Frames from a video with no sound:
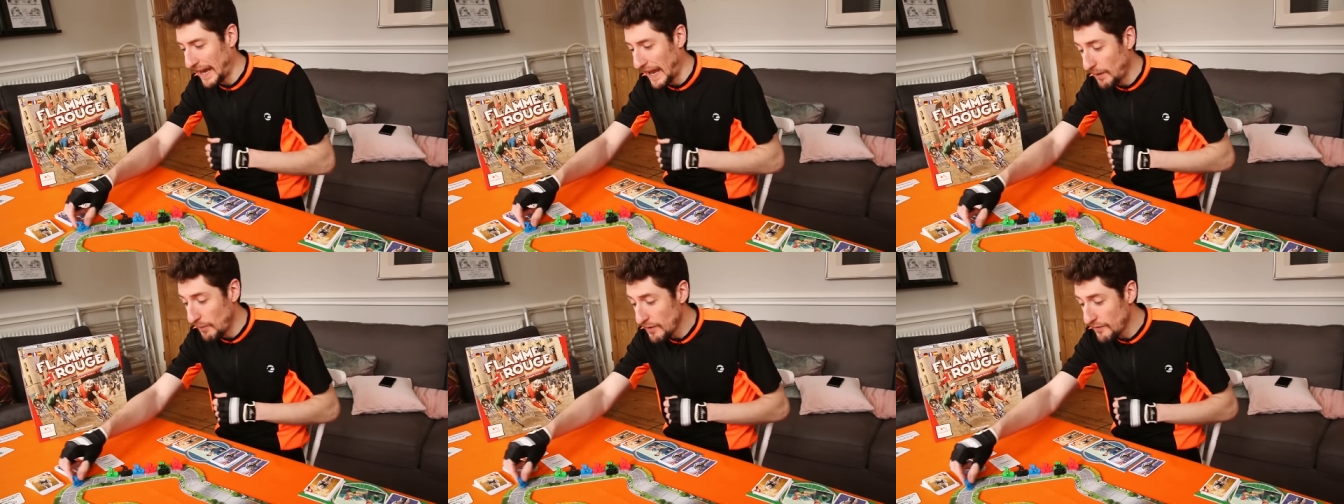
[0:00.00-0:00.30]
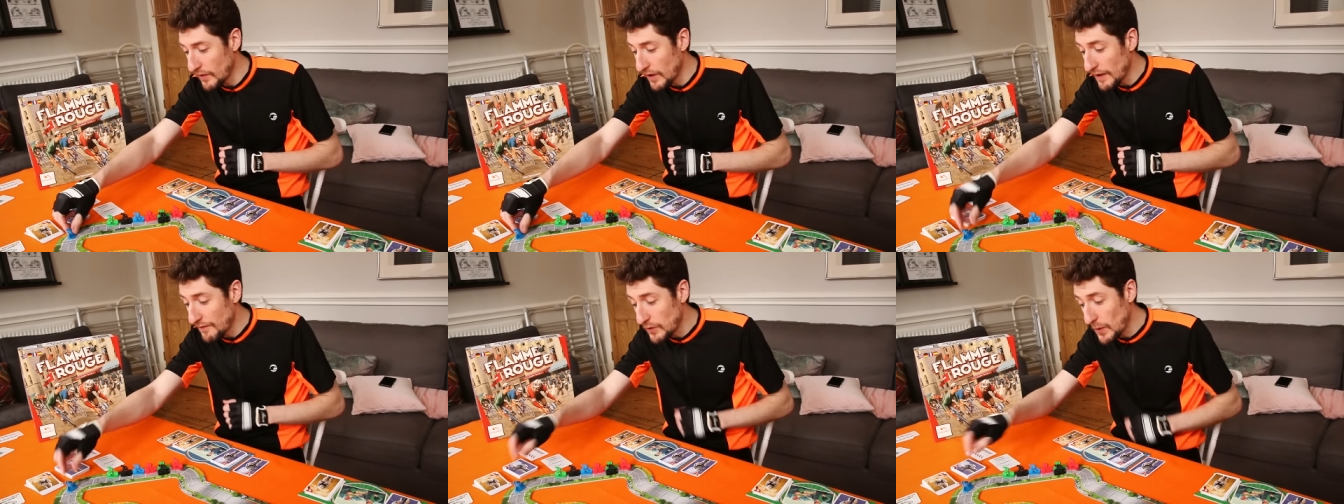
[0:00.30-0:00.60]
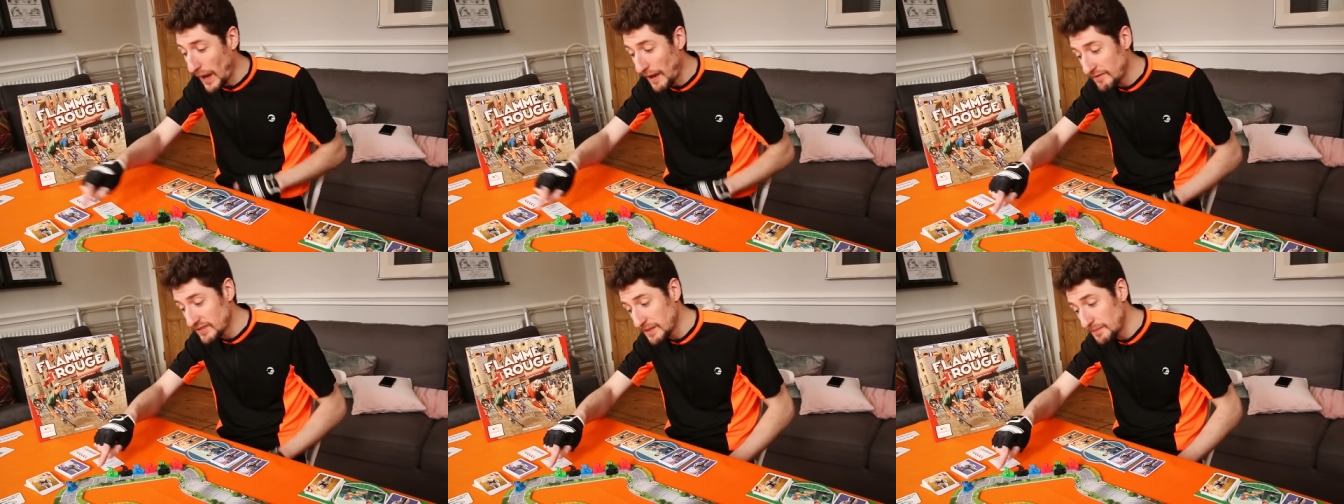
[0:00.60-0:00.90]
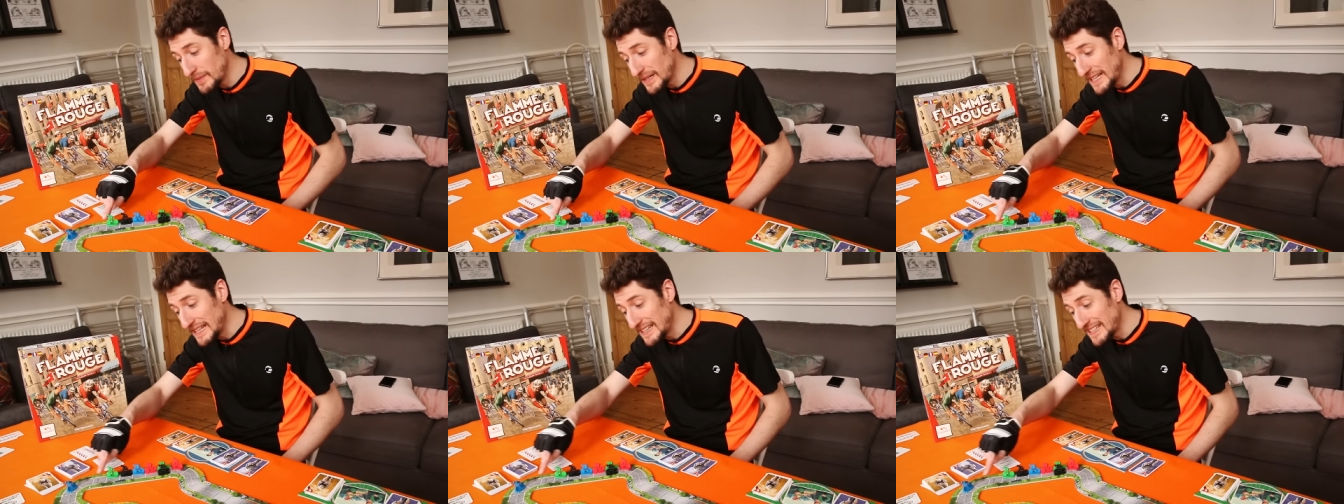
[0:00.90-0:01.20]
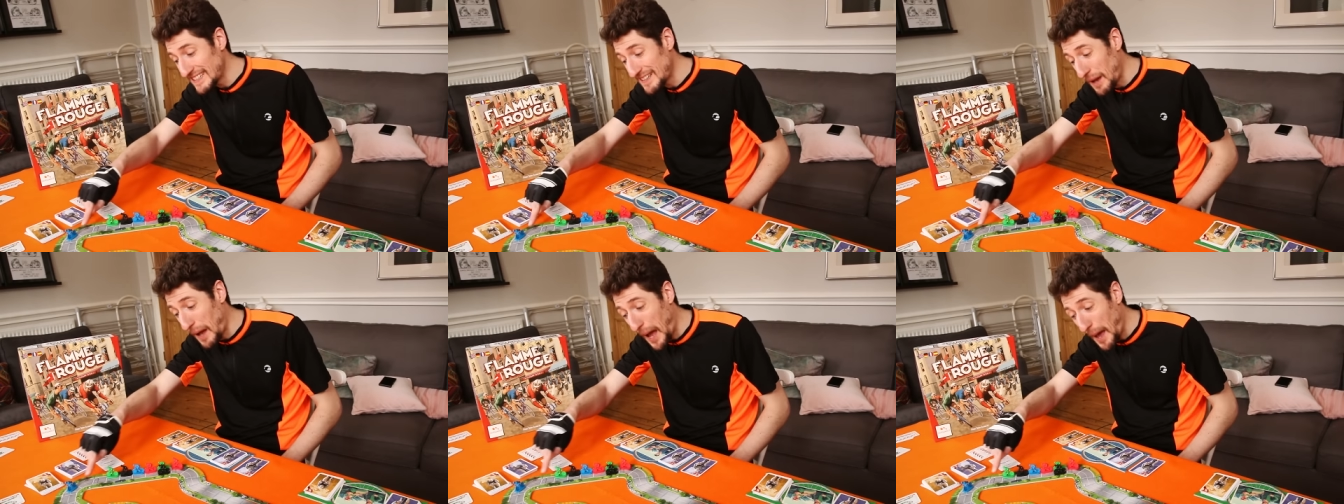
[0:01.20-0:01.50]
However, if you have somebody
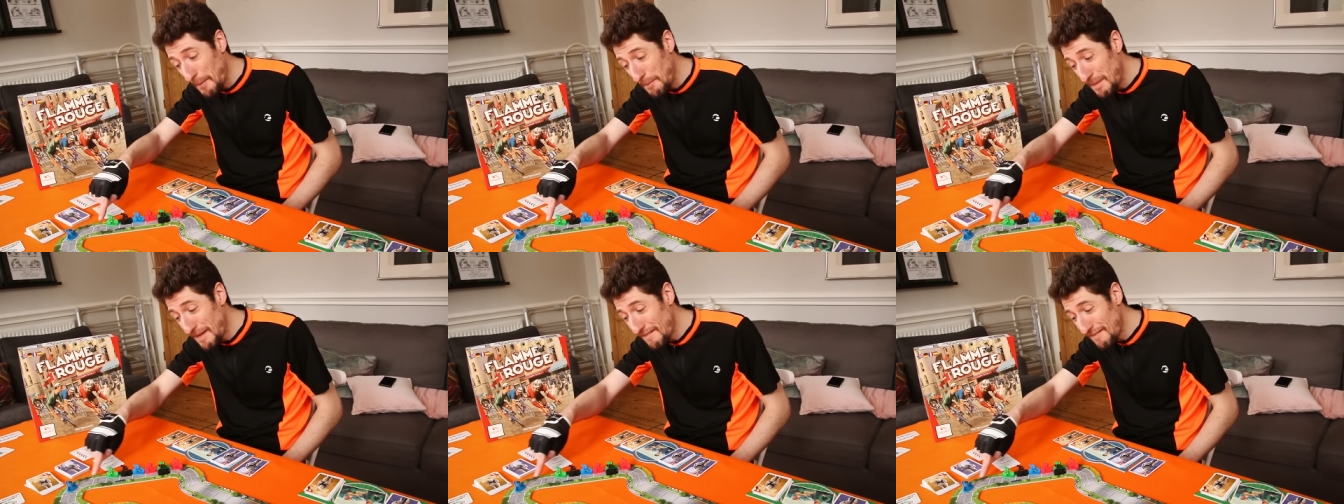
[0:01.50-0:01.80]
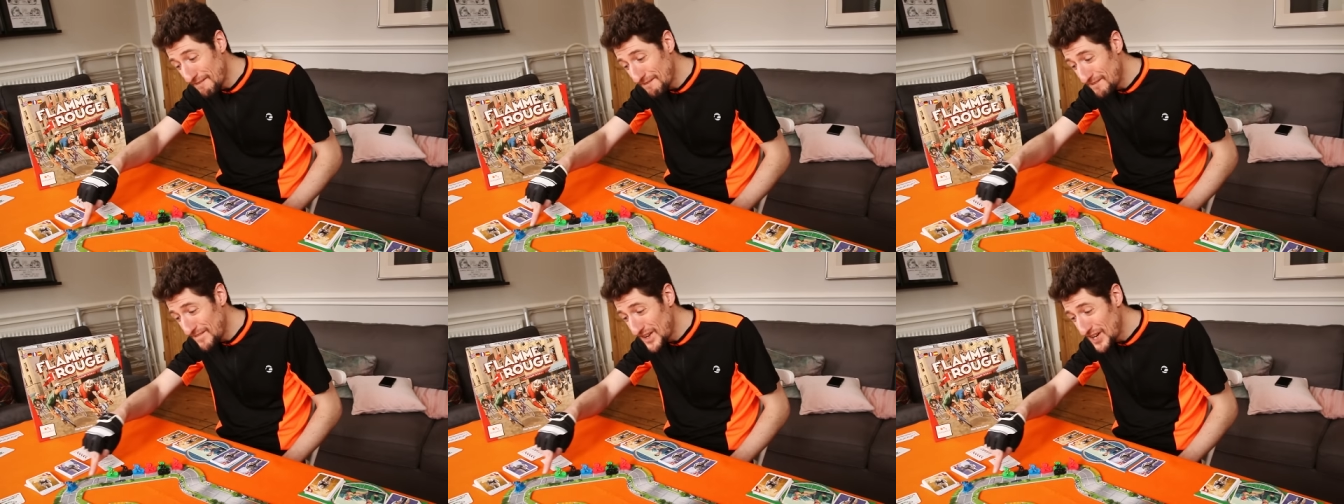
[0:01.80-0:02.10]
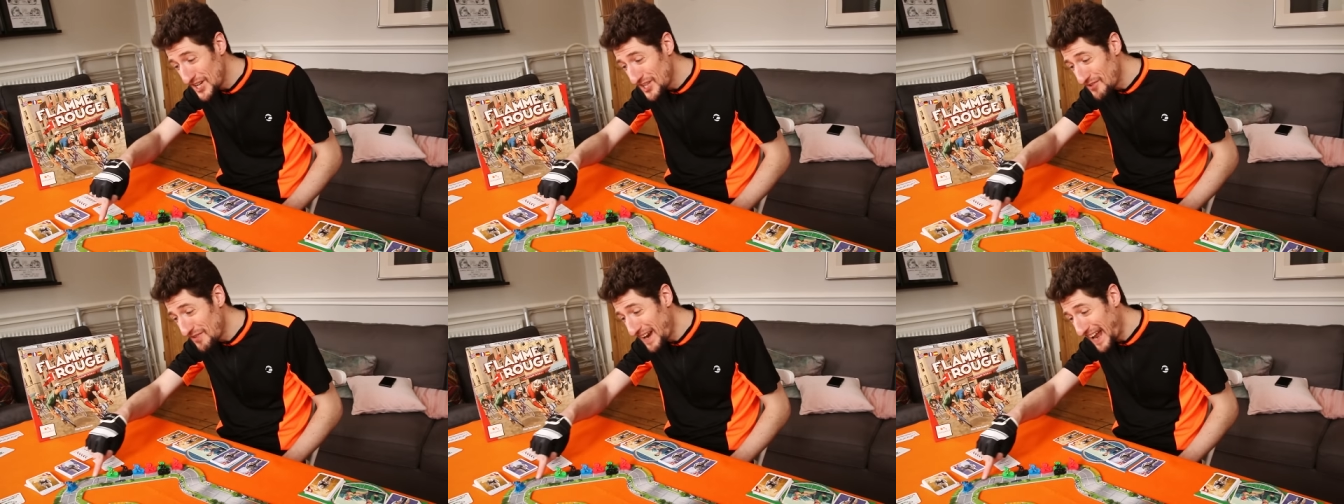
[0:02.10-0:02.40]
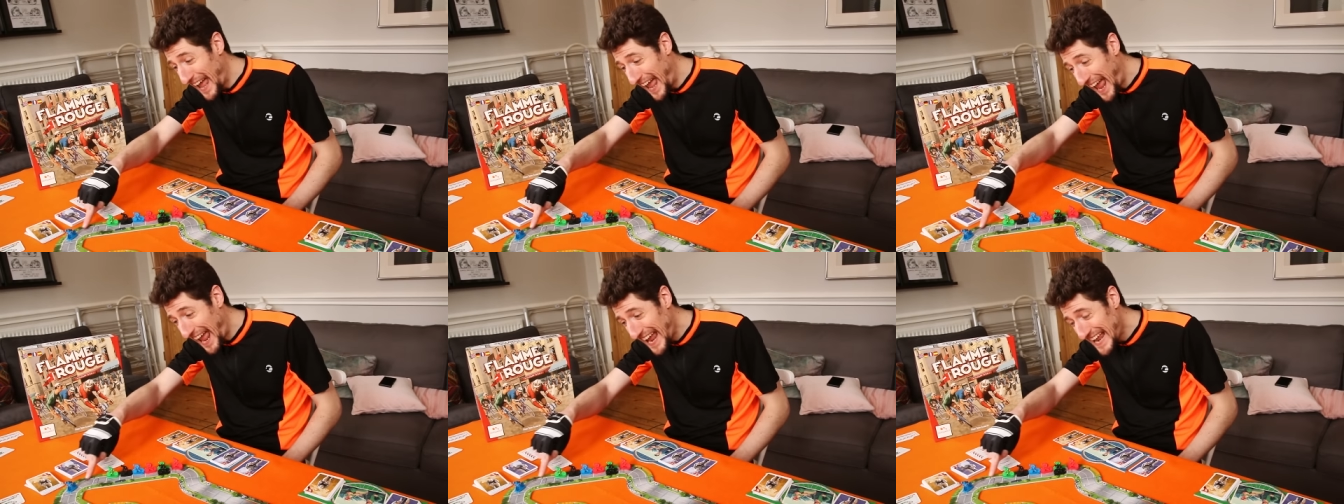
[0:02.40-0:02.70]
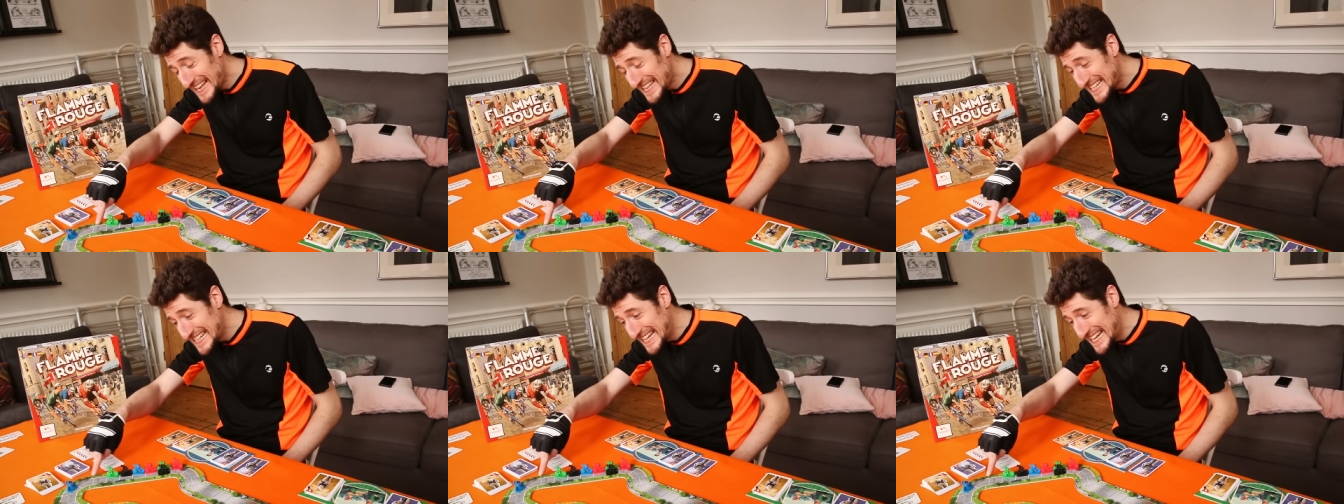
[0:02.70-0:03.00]
that's a bit further
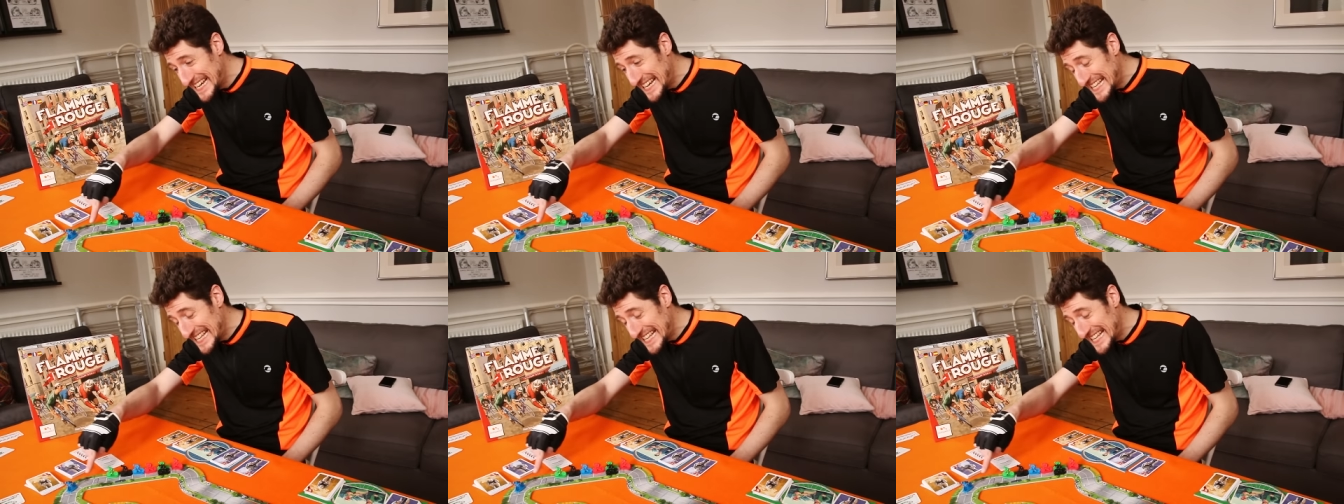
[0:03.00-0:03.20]
ahead,